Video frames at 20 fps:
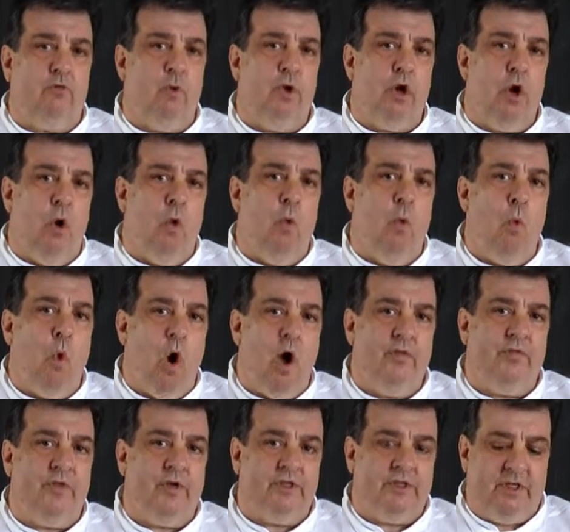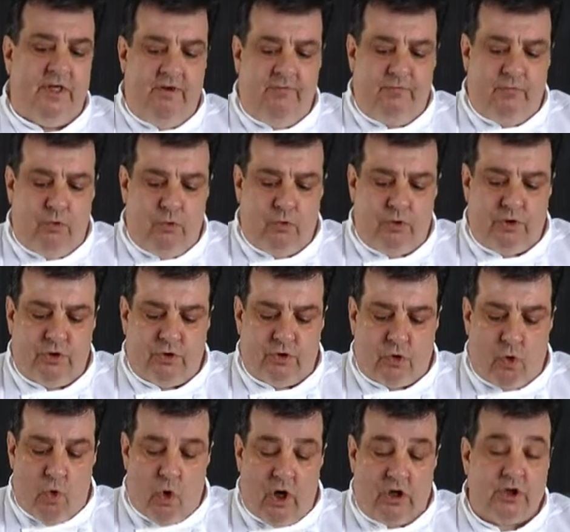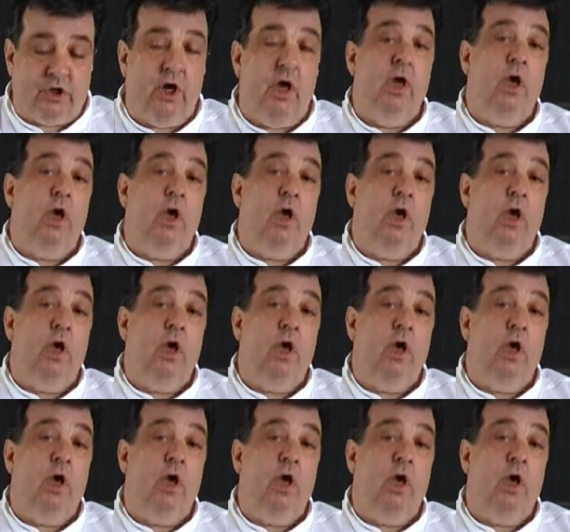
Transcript: we don't want the seafood to scorch.